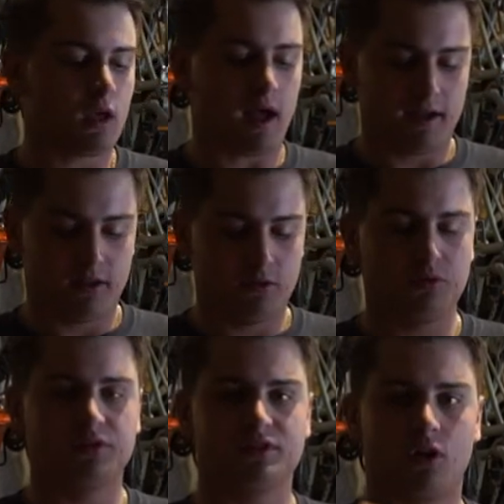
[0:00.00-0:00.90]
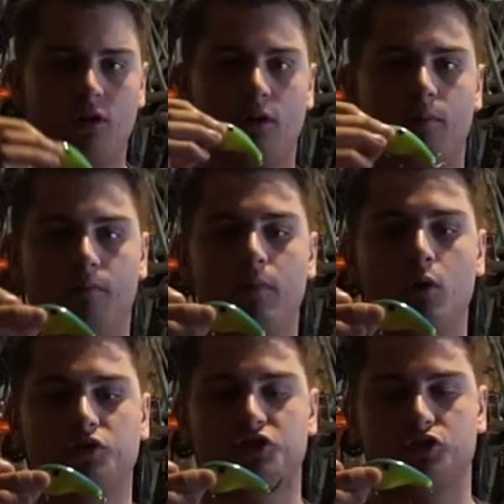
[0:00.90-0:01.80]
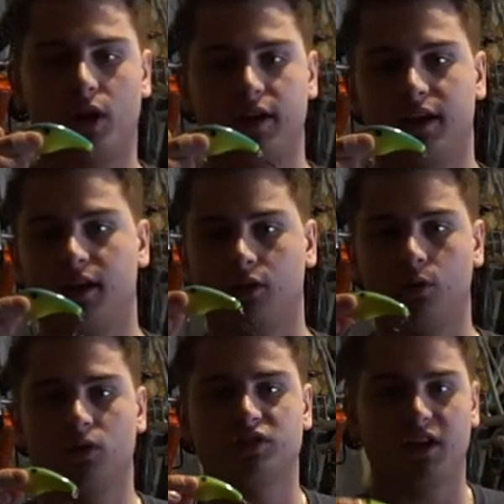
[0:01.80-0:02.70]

I use most Strike King lures.